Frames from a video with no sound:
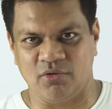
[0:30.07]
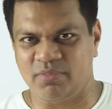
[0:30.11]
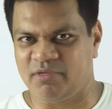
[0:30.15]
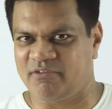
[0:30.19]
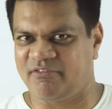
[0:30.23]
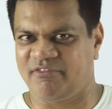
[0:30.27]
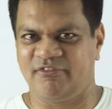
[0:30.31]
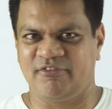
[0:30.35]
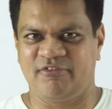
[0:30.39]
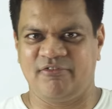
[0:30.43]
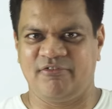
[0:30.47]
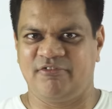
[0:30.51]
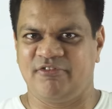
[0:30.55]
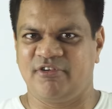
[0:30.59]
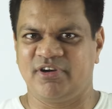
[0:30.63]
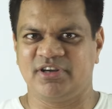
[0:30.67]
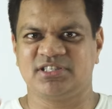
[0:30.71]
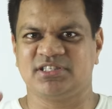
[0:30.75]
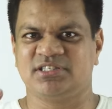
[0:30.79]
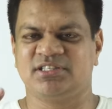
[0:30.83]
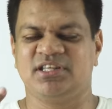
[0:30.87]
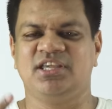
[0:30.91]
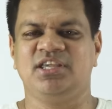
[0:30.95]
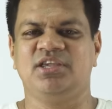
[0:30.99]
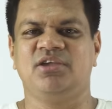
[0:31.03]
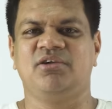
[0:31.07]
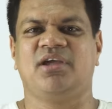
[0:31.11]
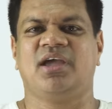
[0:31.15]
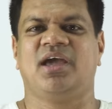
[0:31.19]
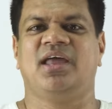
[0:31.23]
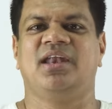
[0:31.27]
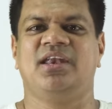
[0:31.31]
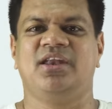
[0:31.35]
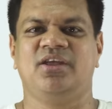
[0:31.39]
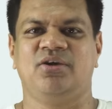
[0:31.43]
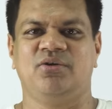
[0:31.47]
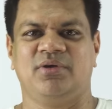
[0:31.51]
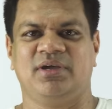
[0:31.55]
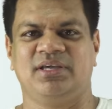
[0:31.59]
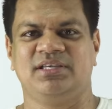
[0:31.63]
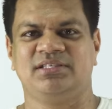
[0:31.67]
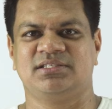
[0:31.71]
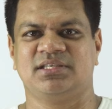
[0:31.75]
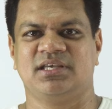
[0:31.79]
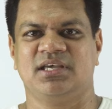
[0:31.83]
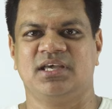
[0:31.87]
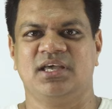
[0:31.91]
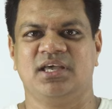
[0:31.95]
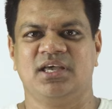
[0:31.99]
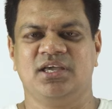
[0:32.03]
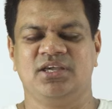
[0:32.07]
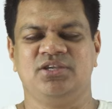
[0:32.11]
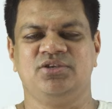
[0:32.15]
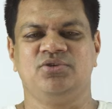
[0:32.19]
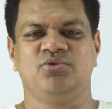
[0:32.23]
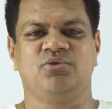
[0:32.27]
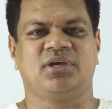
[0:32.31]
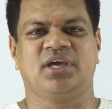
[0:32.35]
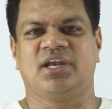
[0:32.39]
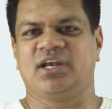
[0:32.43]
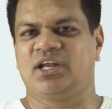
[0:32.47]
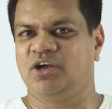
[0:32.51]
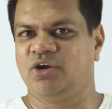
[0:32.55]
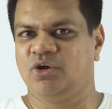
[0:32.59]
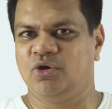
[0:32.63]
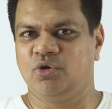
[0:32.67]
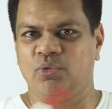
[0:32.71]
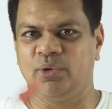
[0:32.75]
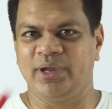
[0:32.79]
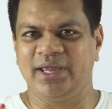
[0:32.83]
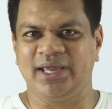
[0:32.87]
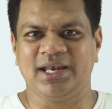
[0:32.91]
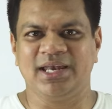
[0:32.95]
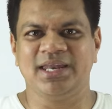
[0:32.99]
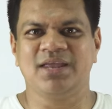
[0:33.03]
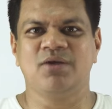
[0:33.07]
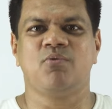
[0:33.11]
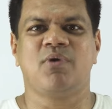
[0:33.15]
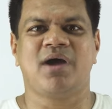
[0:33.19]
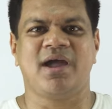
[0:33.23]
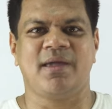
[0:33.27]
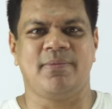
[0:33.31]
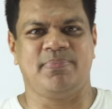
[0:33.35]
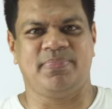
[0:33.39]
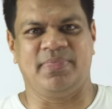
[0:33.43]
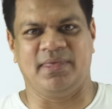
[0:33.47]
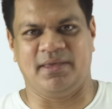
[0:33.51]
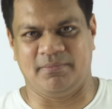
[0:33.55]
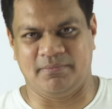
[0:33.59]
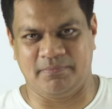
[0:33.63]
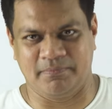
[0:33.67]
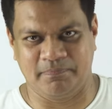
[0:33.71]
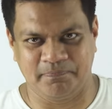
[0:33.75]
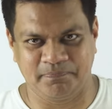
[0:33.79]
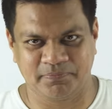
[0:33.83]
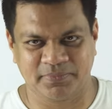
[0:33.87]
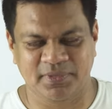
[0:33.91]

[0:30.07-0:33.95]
the first thing you can do is you can quickly write them.